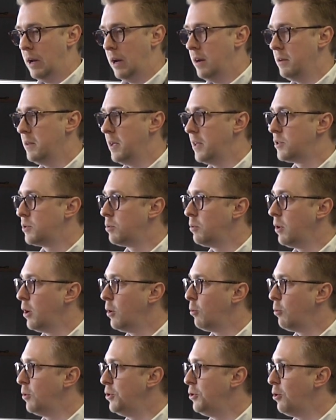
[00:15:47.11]
And that's
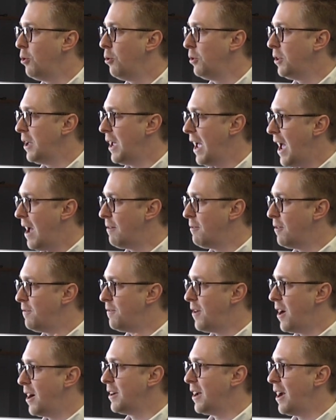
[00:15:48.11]
where when you only have a
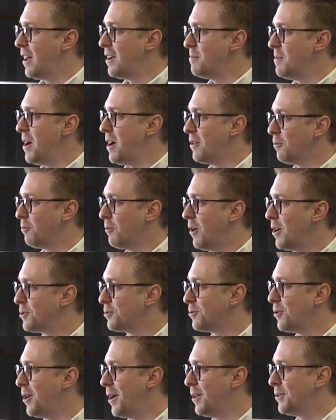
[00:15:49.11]
finite amount of
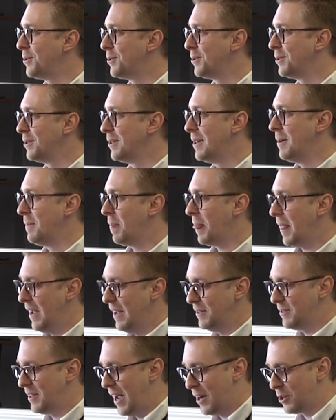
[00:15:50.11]
restaurants,
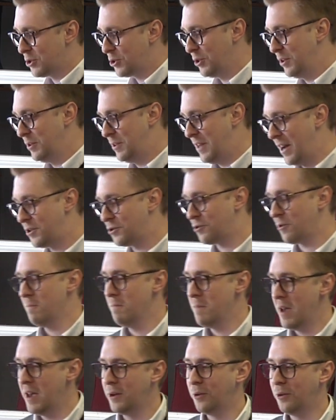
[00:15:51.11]
it's actually
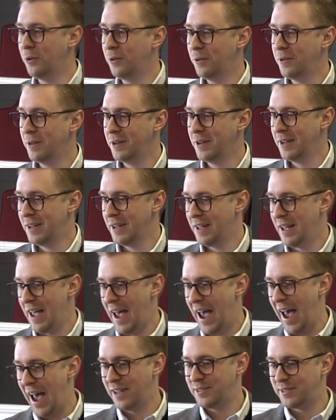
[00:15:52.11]
detrimental
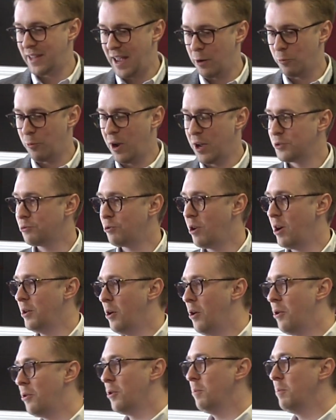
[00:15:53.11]
as that restaurant
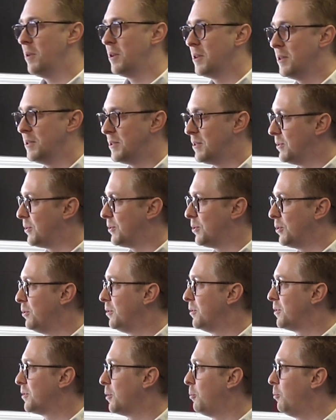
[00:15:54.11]
owner, because as soon
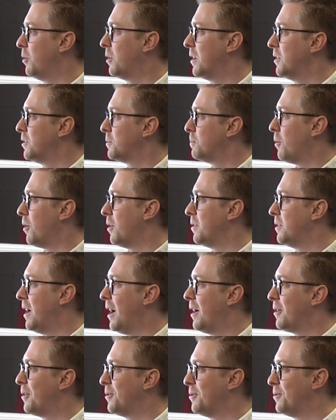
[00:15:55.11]
as someone gets burned
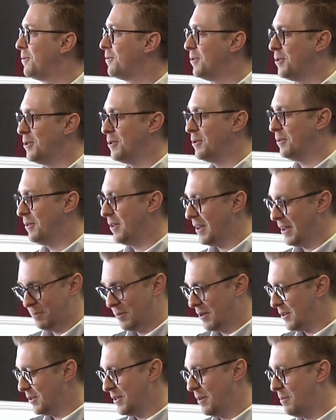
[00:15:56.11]
out on your food,
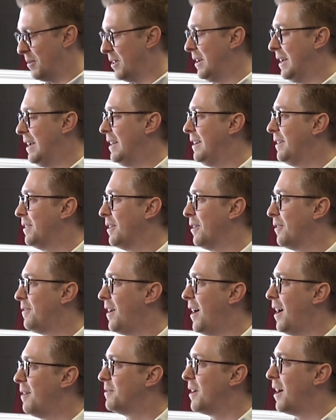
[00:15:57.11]
because they've been eating there
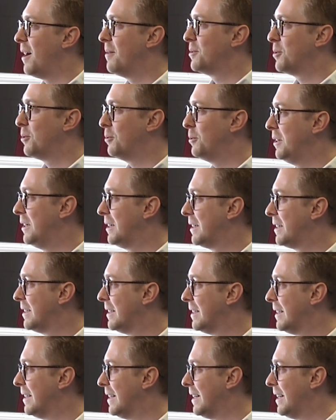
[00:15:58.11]
5 times a week,
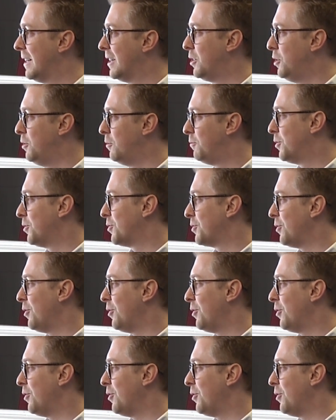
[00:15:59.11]
you've just